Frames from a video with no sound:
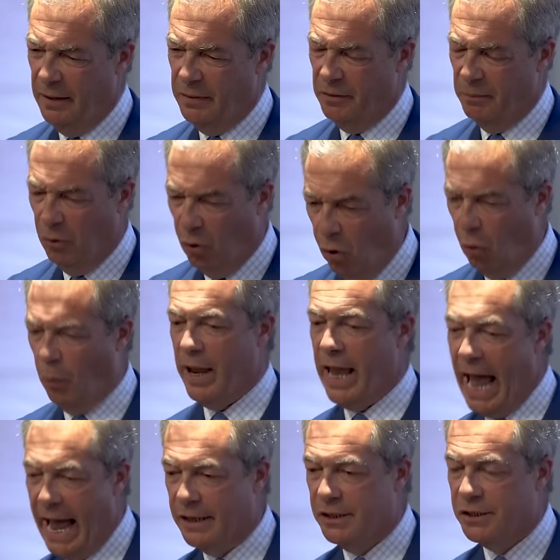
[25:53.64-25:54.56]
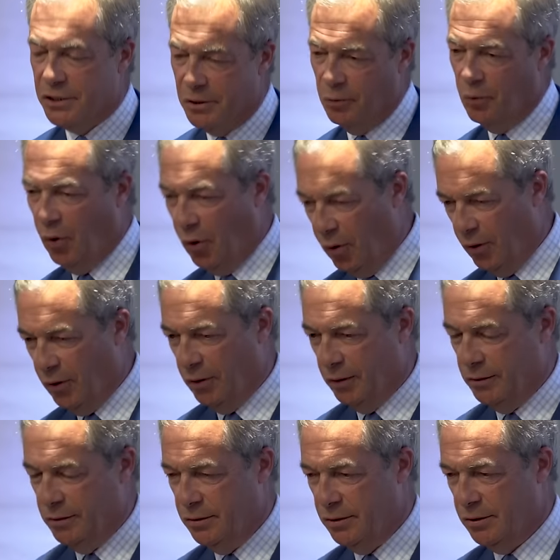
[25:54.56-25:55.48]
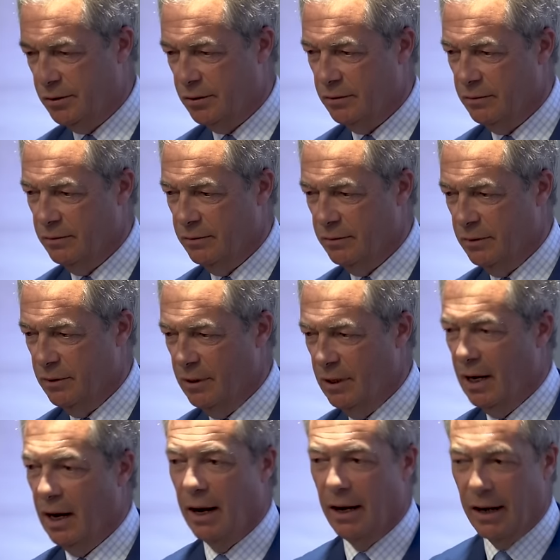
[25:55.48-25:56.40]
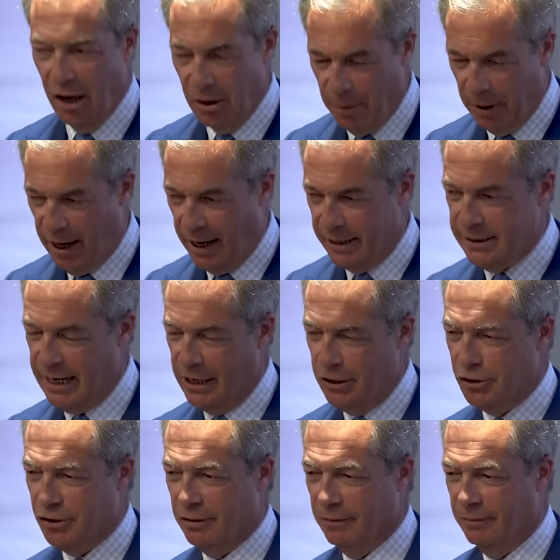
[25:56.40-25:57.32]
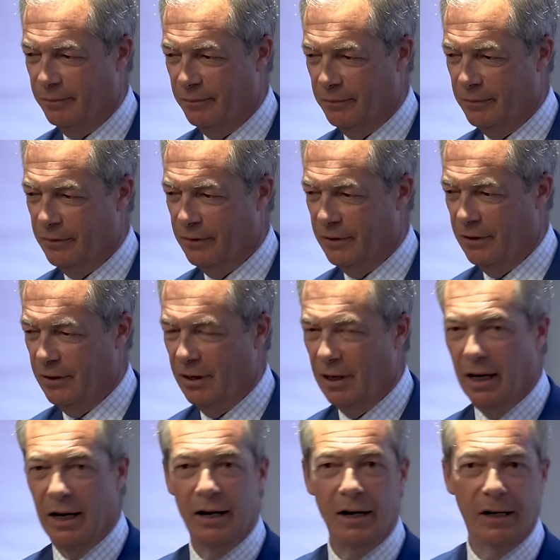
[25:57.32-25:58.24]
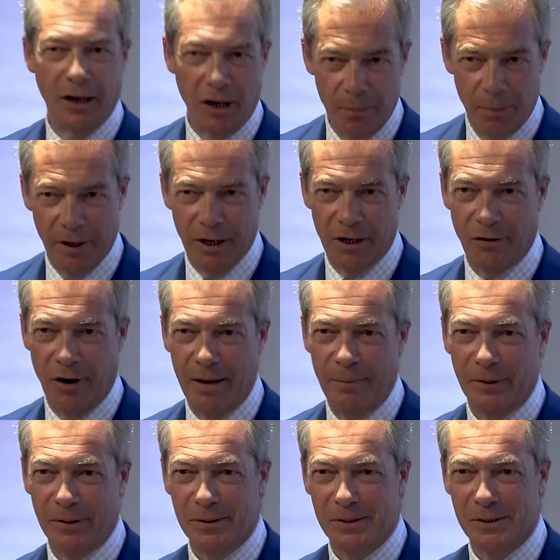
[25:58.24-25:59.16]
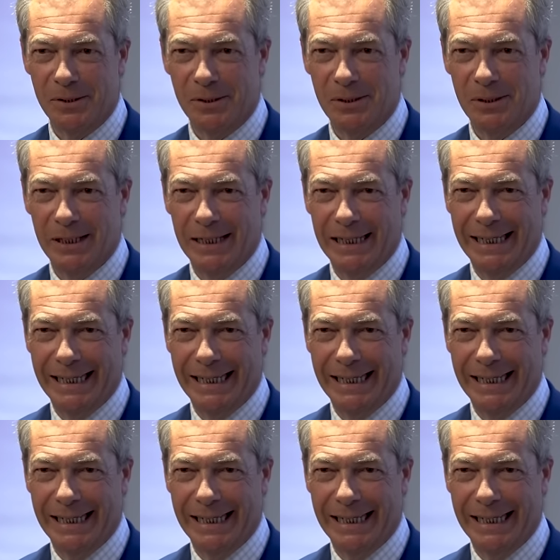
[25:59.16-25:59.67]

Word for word: the more we head towards globalization and global agreements,